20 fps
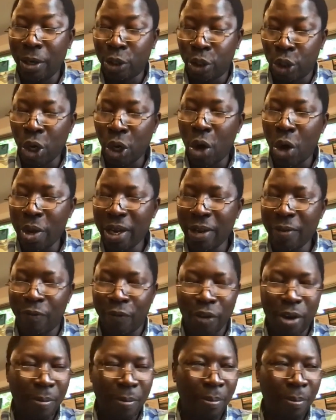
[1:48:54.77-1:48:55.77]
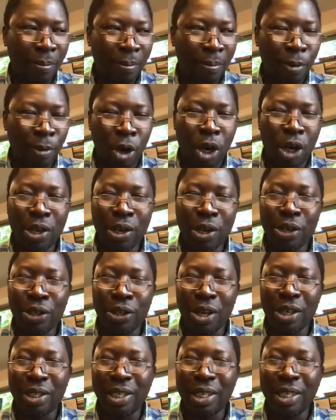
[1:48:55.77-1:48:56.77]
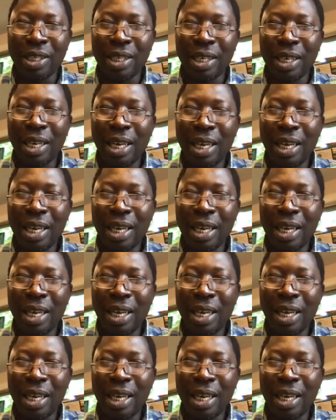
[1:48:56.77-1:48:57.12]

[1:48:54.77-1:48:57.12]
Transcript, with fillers: drawing from colonial sources,